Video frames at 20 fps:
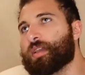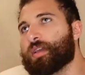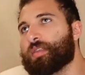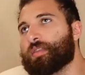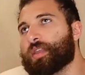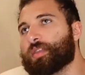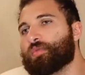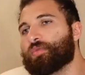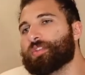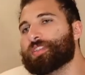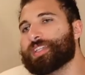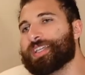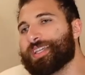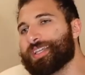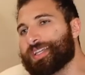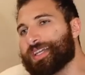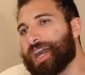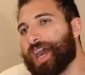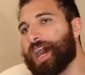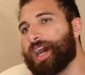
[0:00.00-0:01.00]
that was
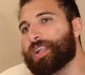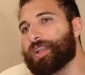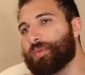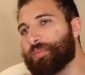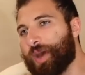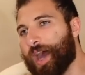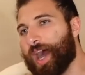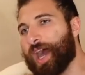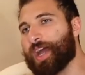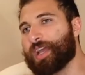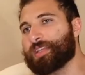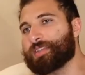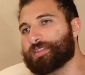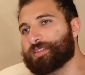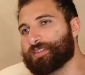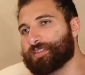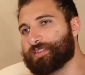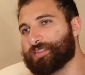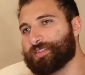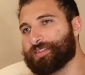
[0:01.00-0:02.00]

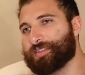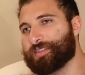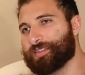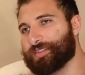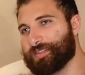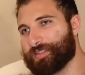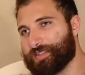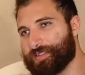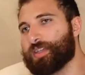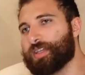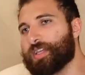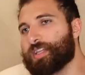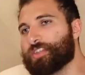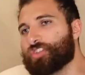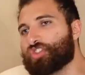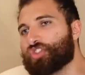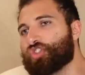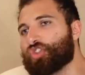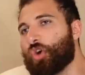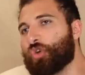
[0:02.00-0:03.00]
economized in a
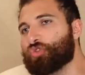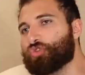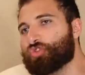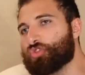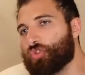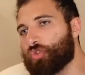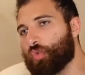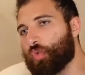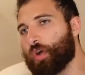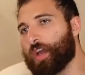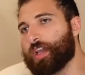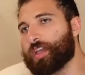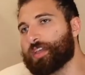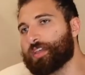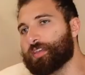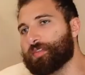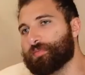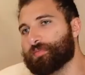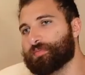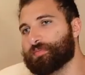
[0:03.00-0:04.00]
social
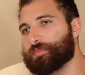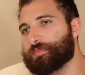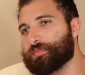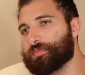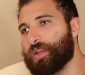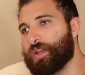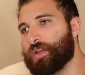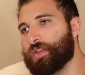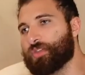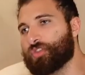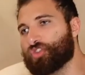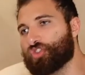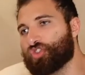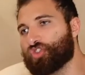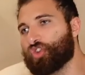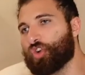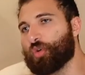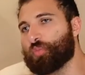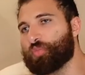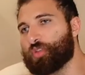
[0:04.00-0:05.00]
way. The
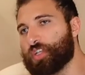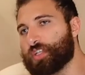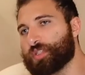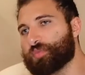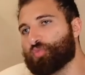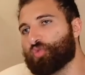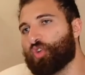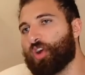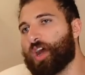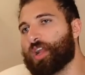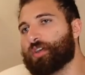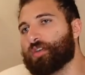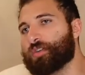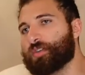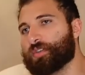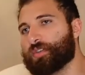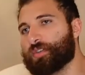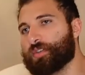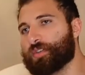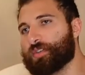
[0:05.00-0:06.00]
surplus
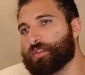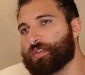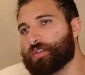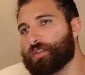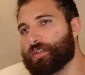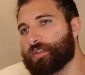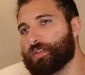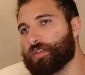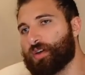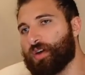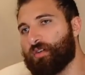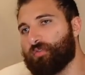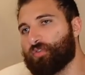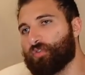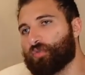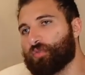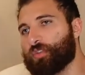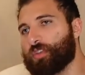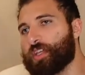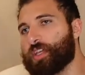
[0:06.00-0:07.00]
product of
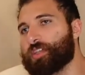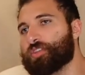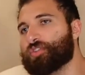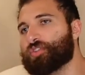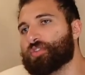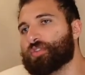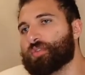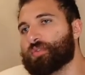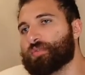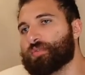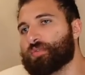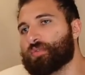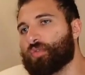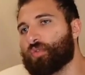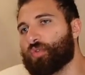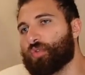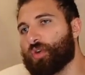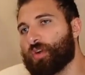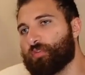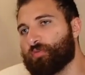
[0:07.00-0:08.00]
the relation,
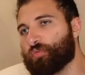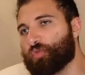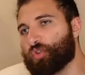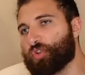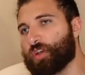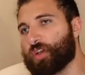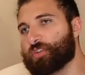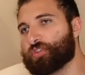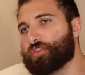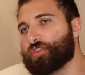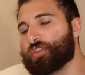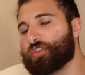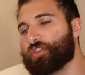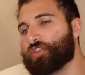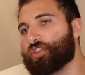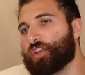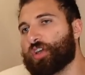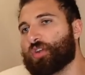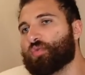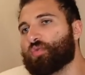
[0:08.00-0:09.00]
or of production in
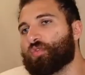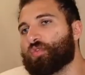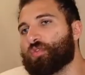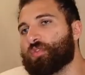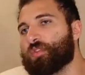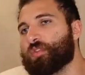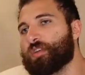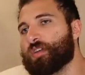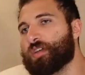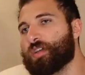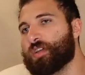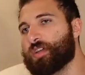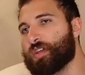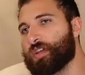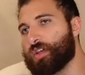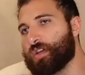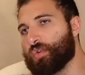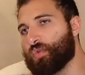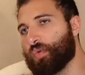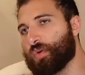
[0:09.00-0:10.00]
general,
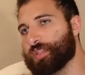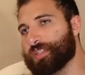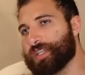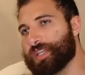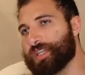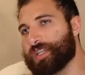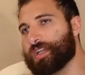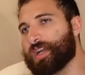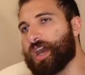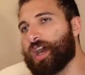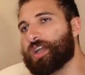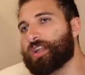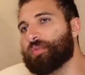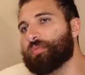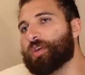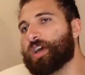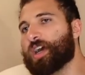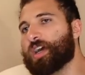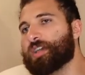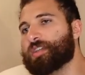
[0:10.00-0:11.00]
was
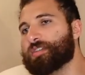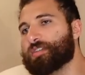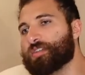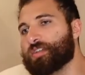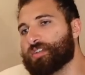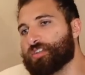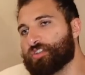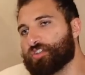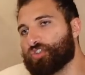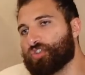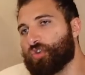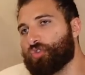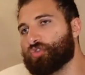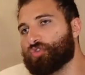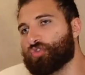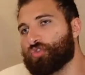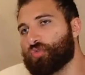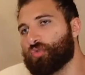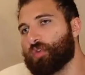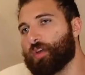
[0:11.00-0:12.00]
economized in a
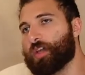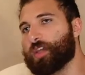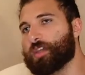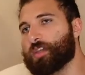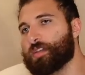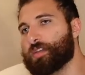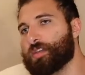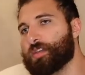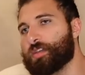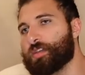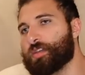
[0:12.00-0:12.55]
social way,